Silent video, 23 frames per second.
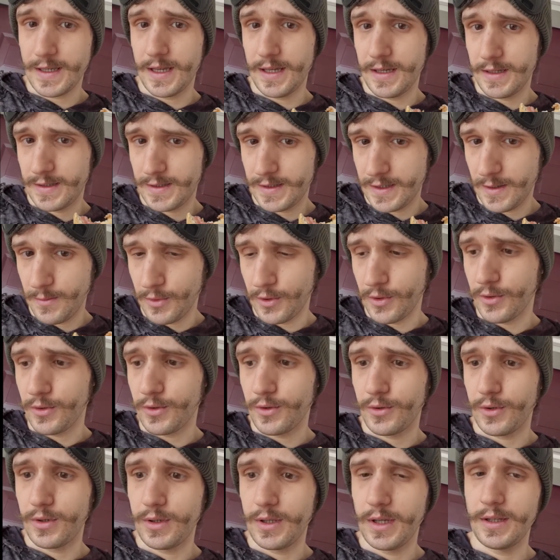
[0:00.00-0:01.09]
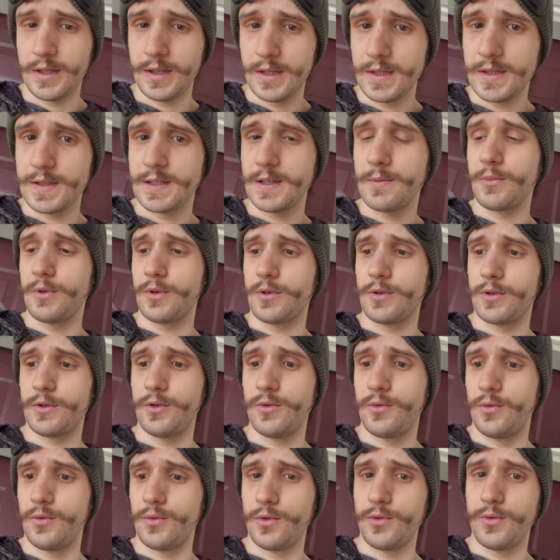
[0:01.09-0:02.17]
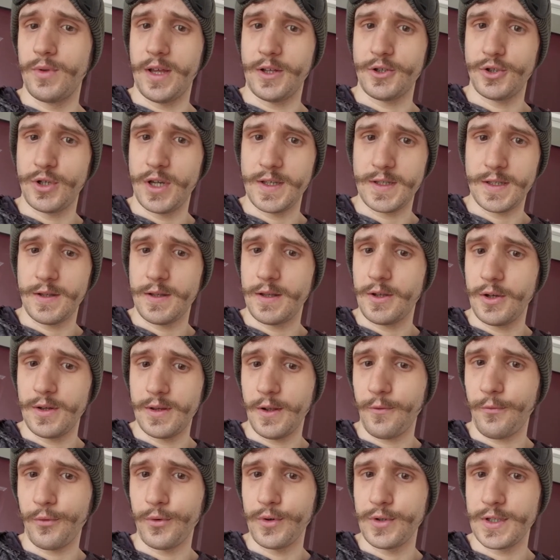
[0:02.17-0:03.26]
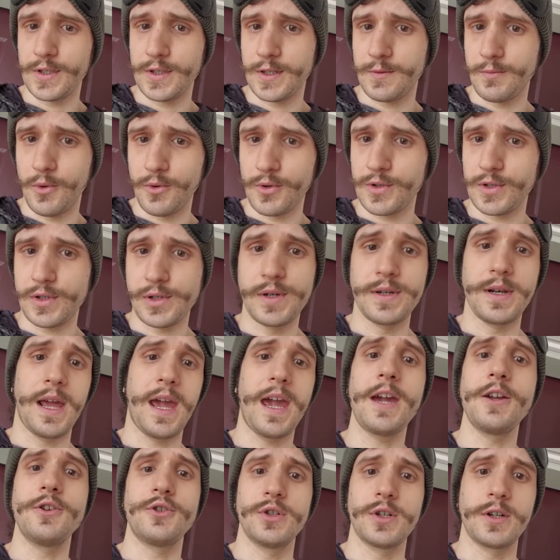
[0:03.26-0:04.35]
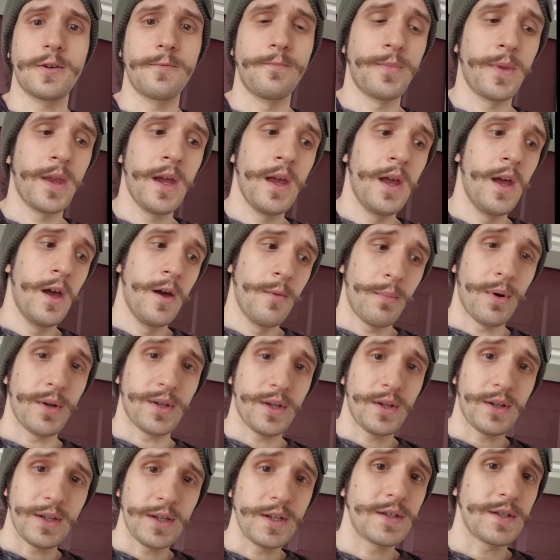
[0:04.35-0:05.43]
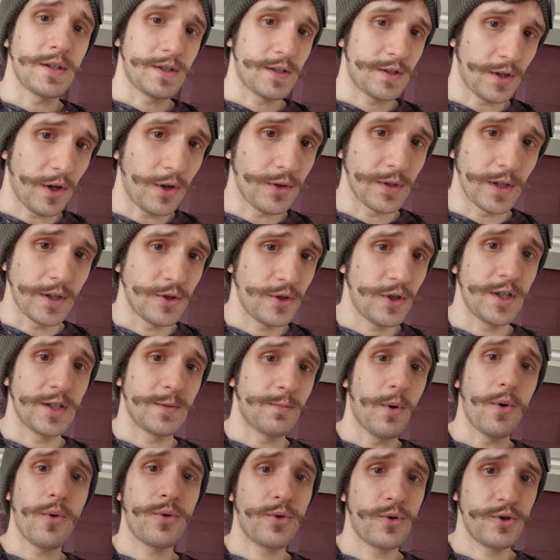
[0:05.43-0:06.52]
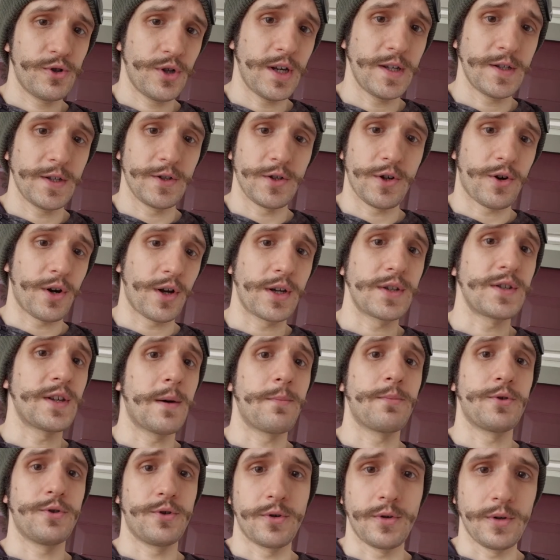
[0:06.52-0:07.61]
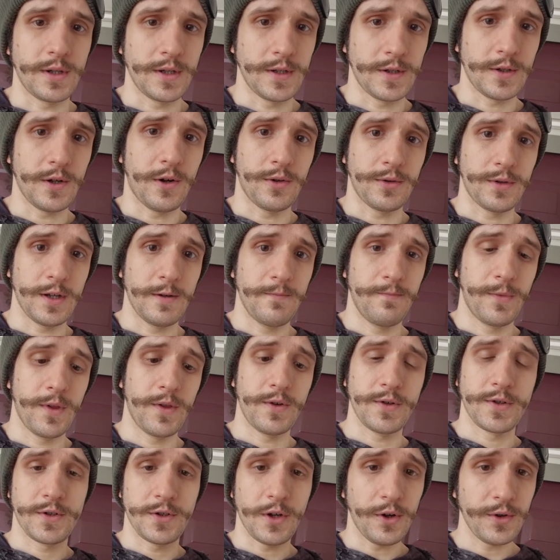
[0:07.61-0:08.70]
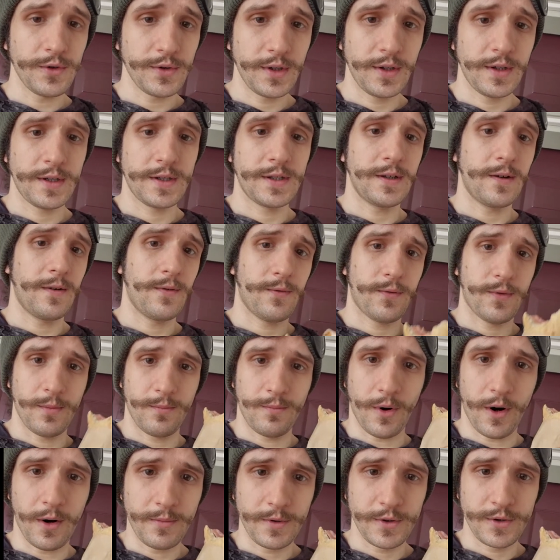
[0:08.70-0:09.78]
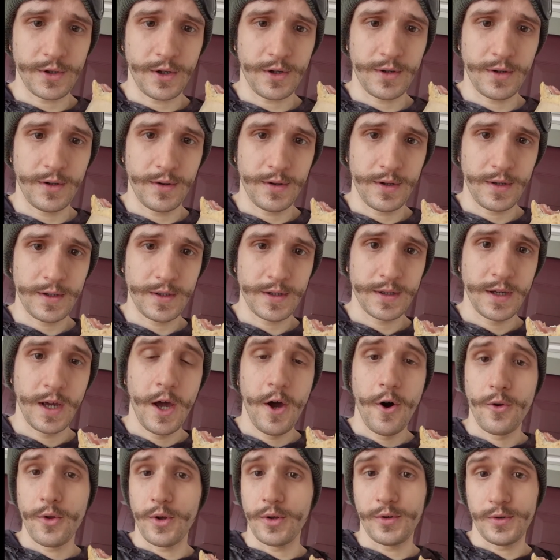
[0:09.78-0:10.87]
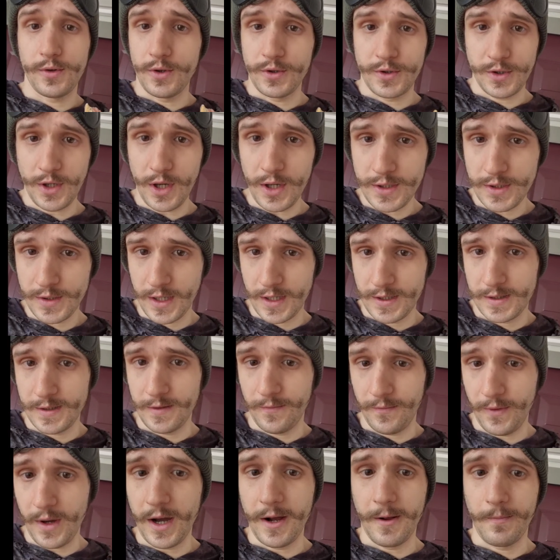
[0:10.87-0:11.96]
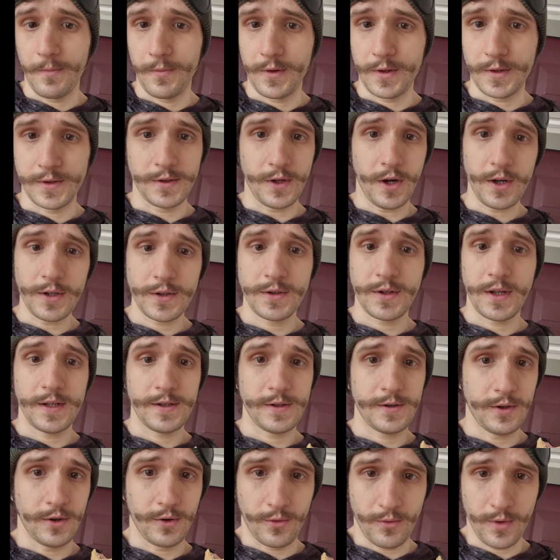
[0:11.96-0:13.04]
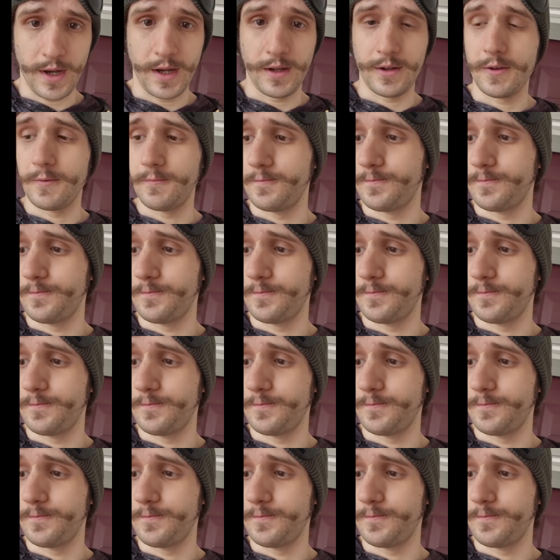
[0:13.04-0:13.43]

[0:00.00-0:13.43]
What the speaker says: similar to that cheese, and the difference is mostly in aging. But it is a salty cheese. Both cheeses are exceptionally salty. The saltiness of the Parmesan in this, the sauce tasted fine. The sauce tasted great.